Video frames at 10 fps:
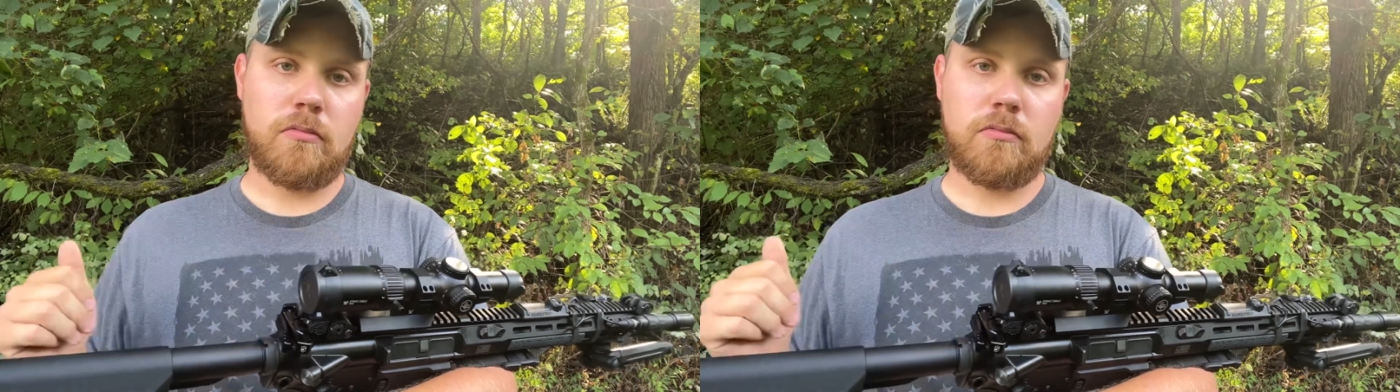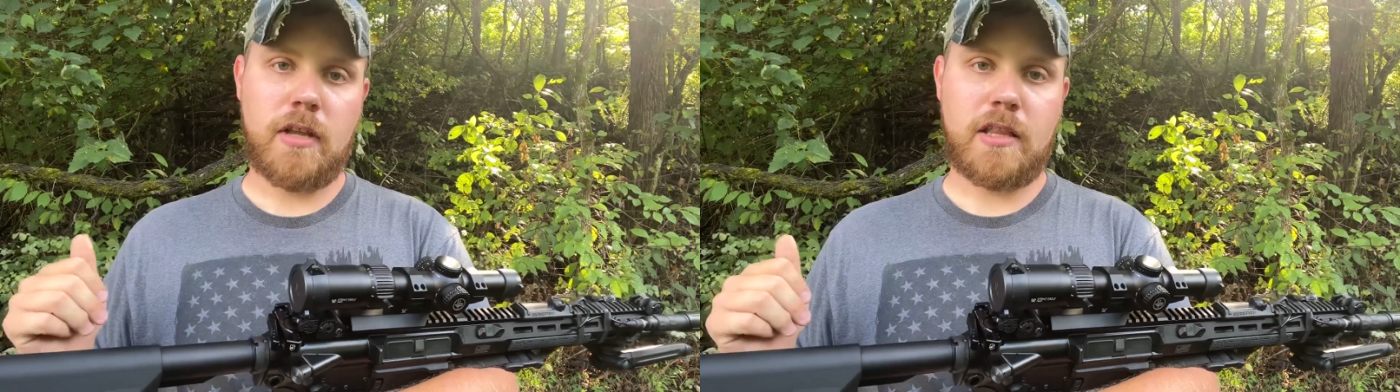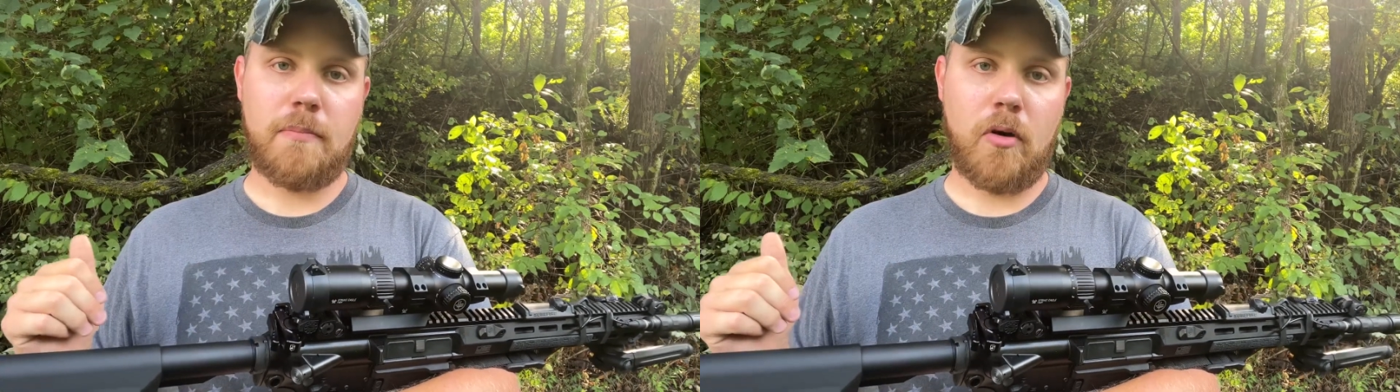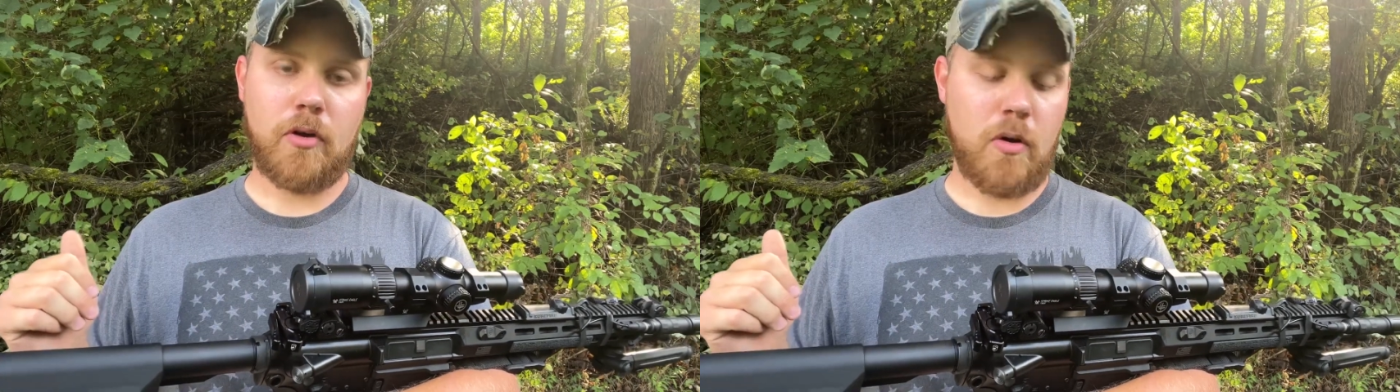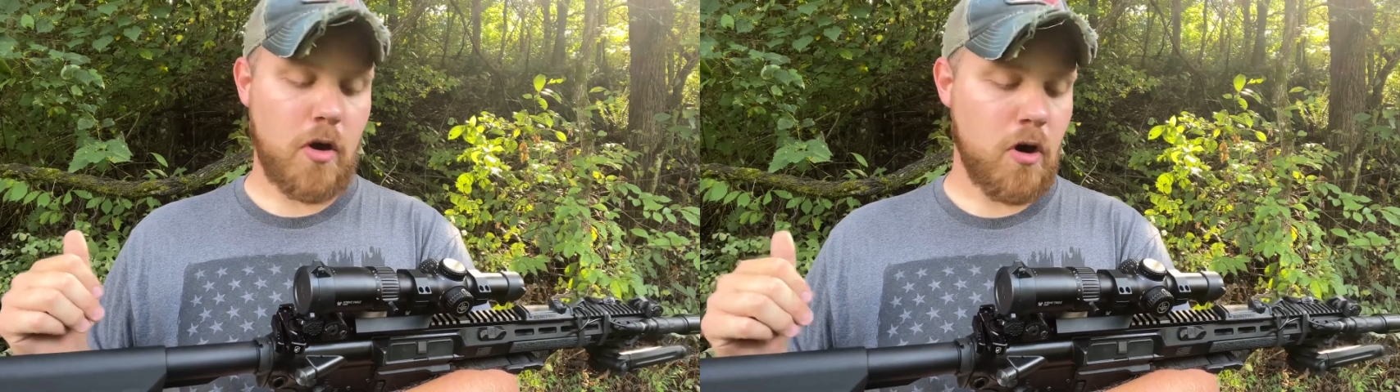let the bolt
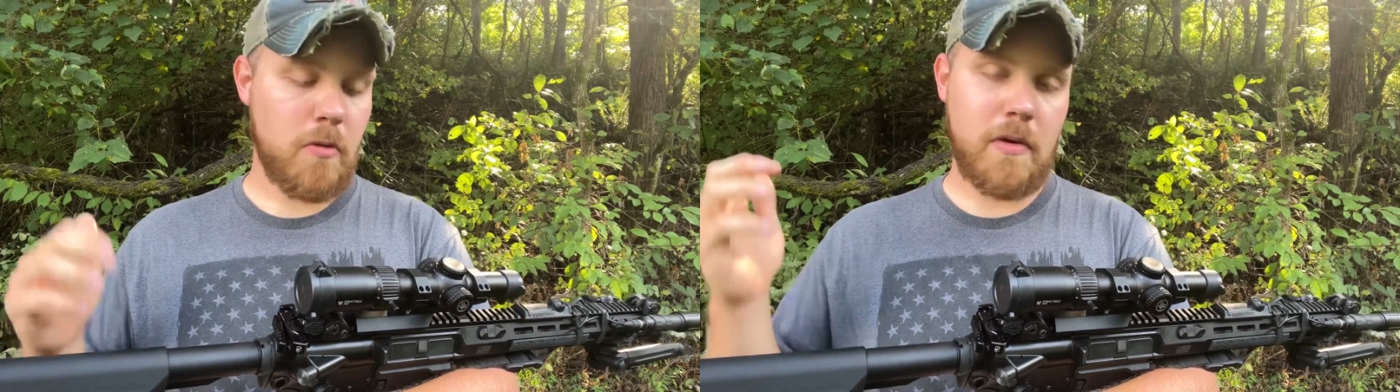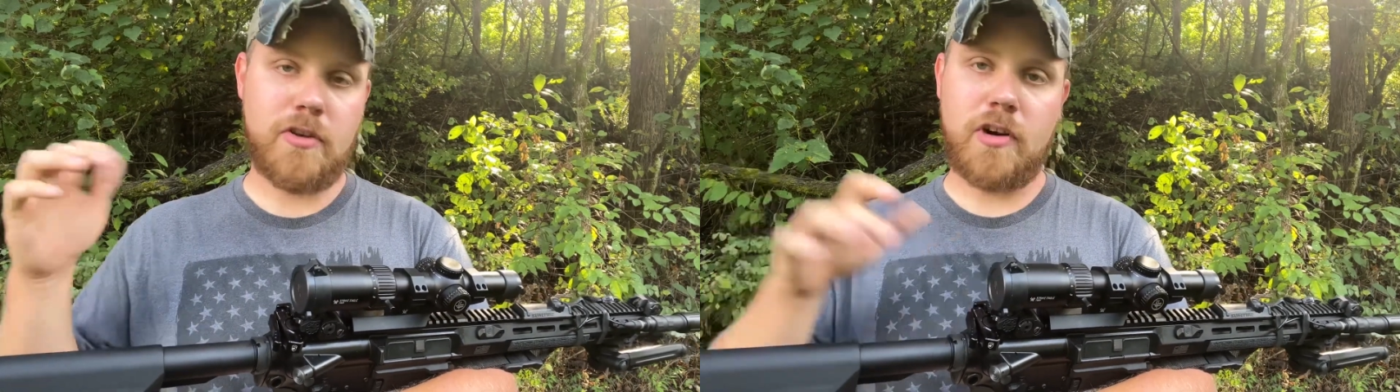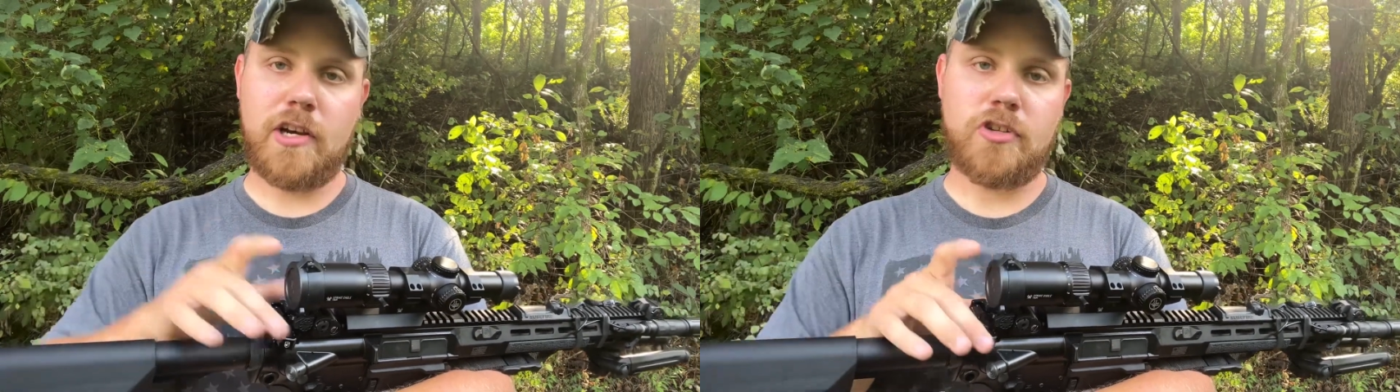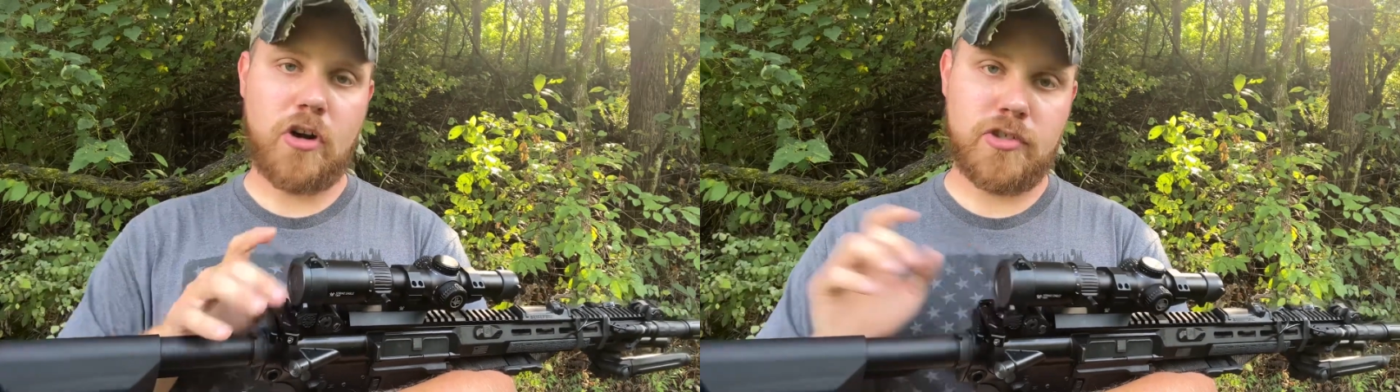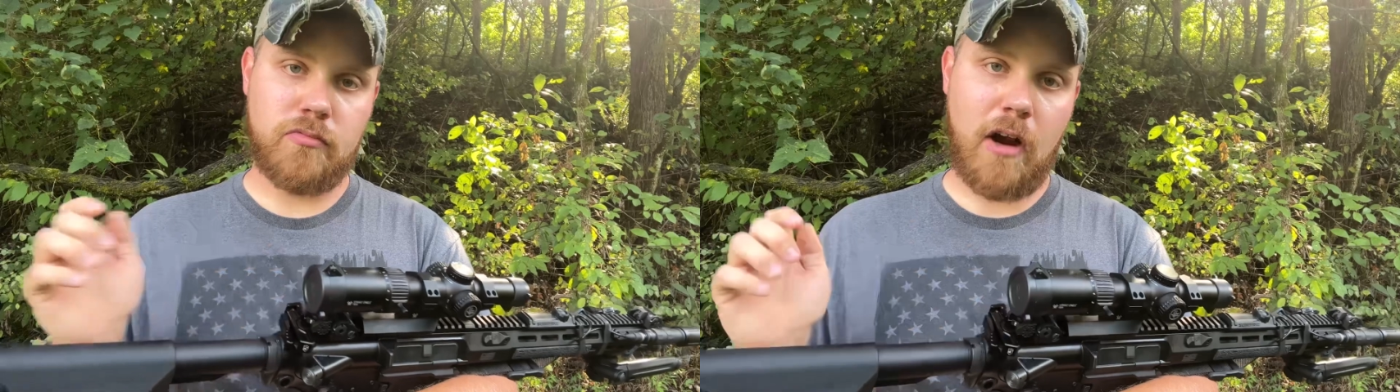go home and tried to
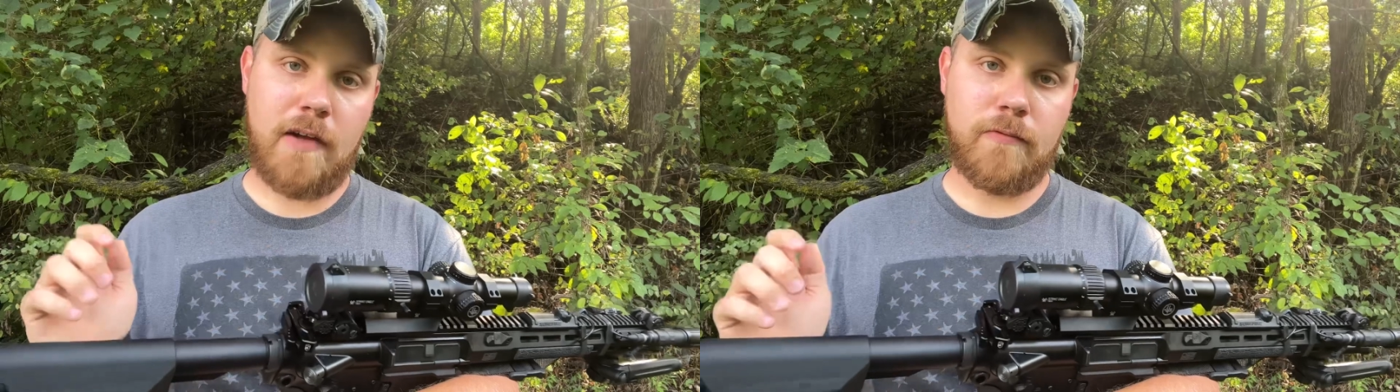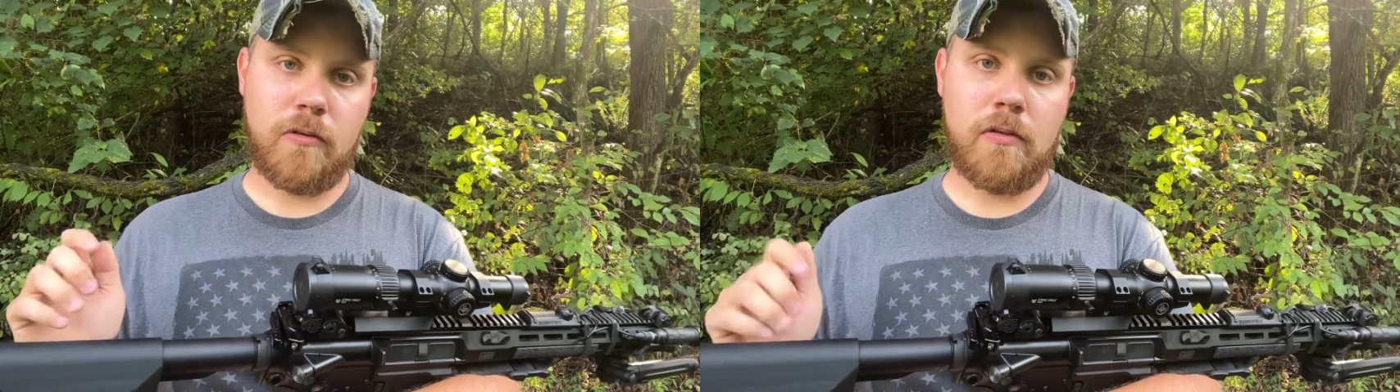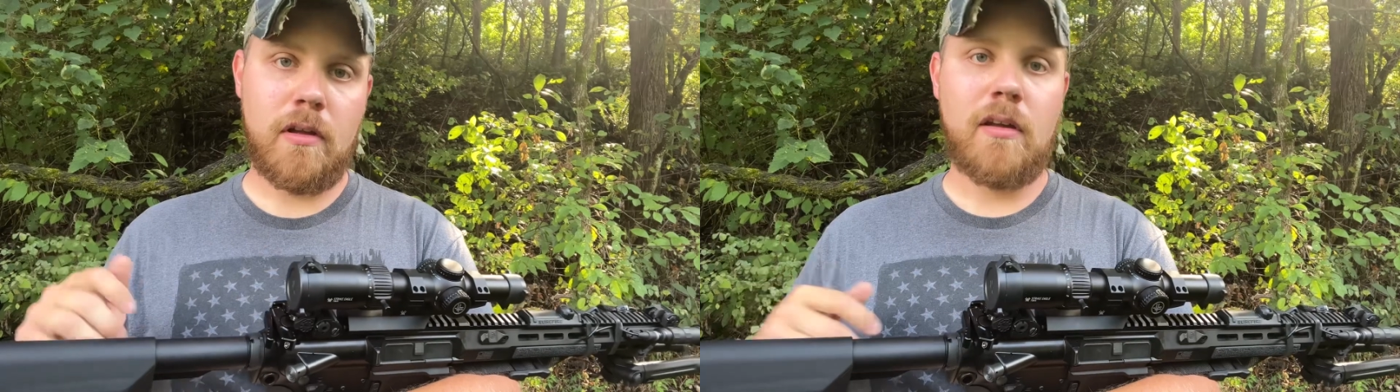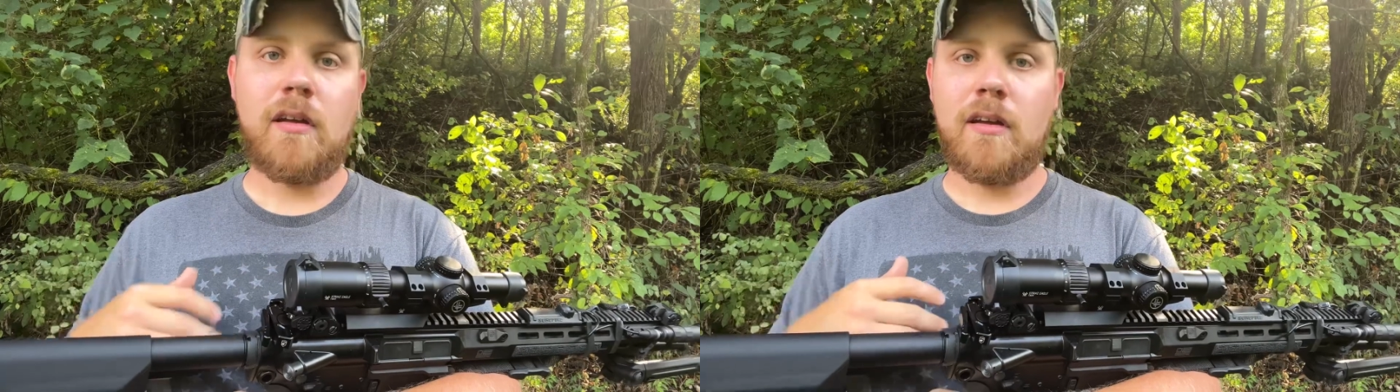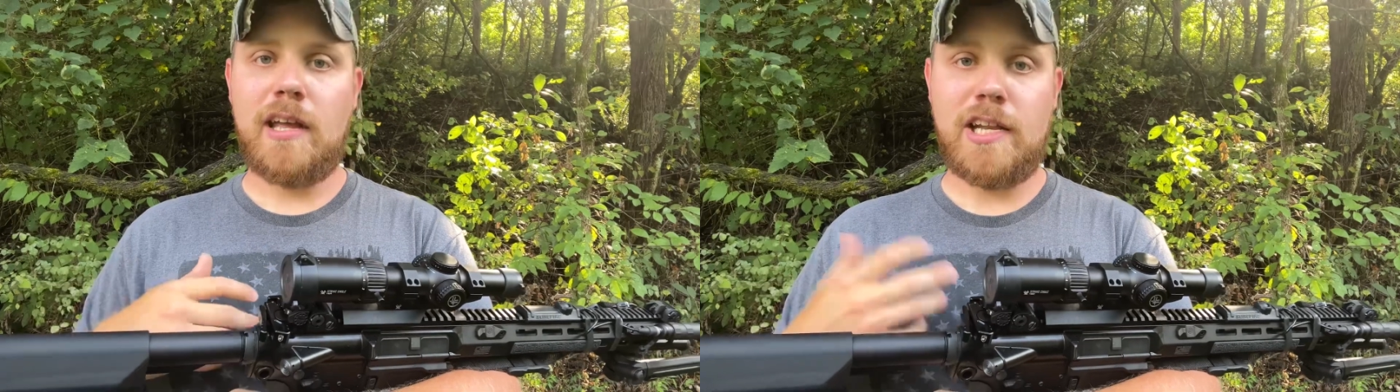charge the rifle,
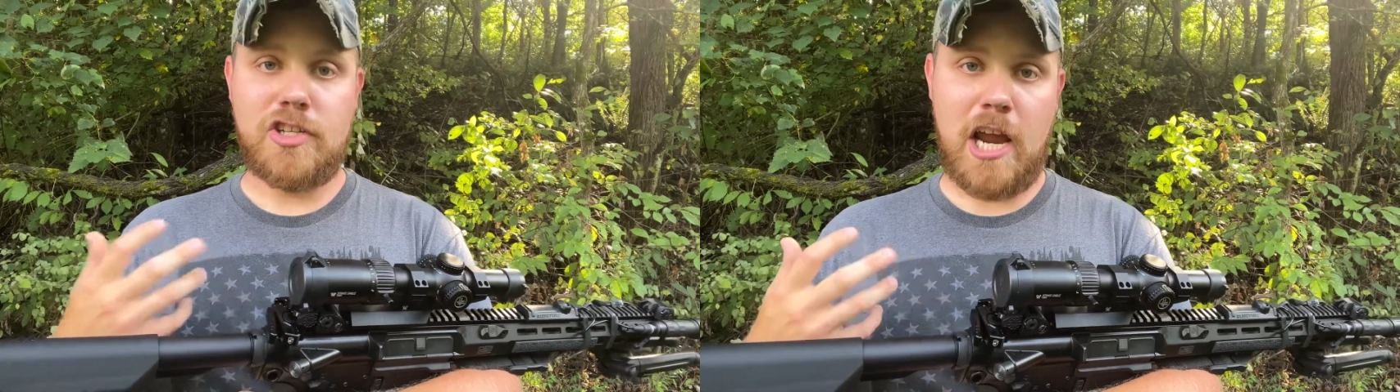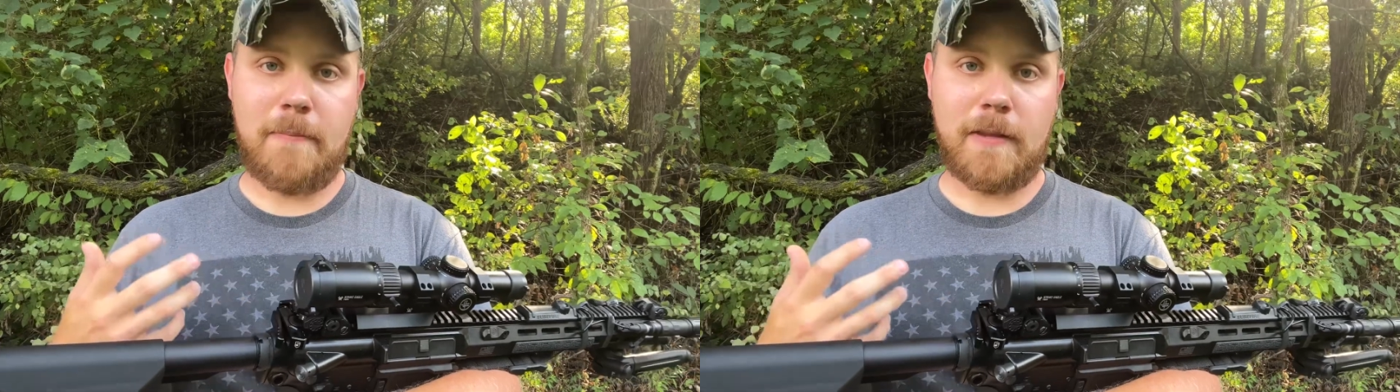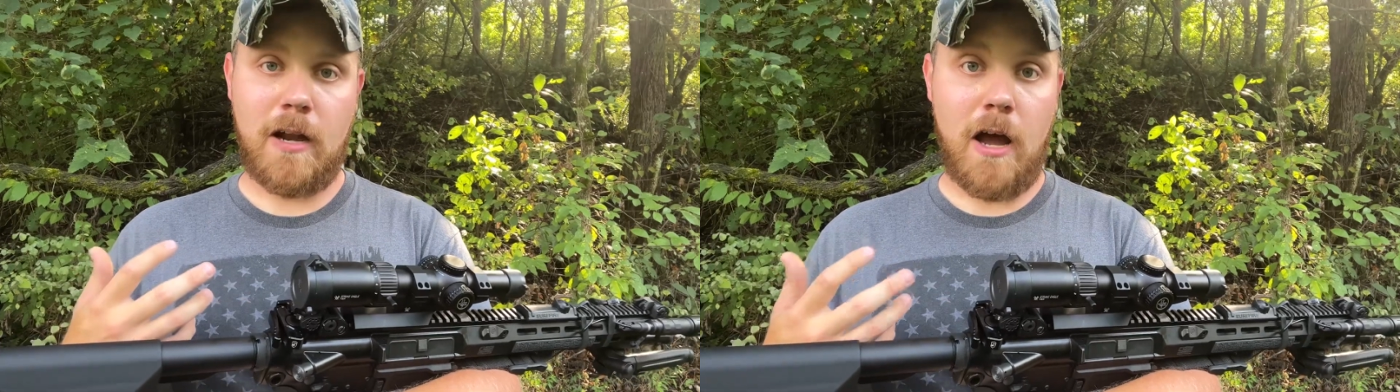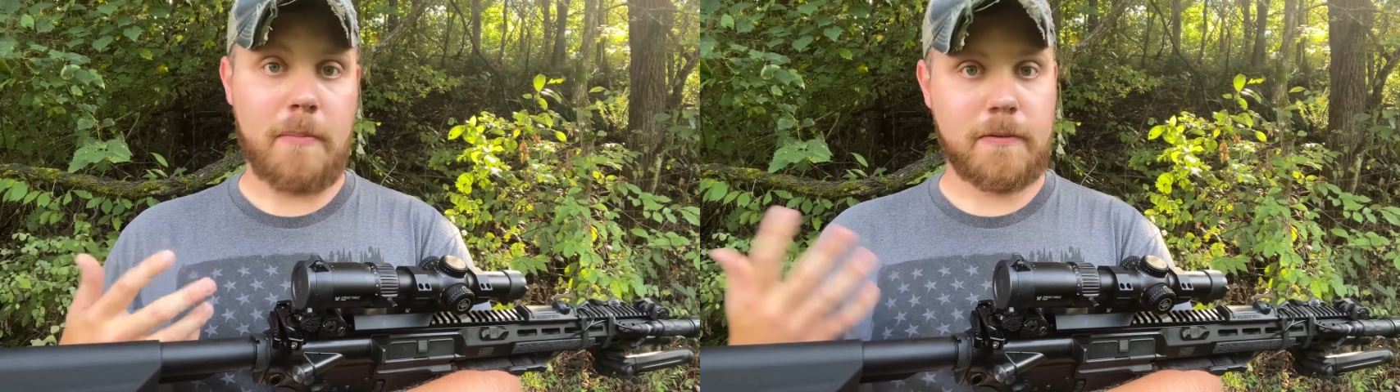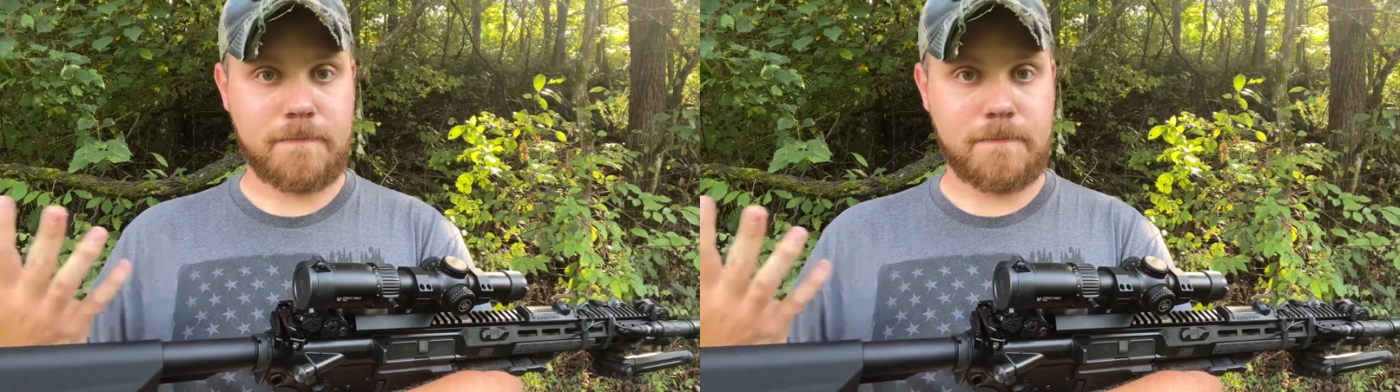and it jammed it up.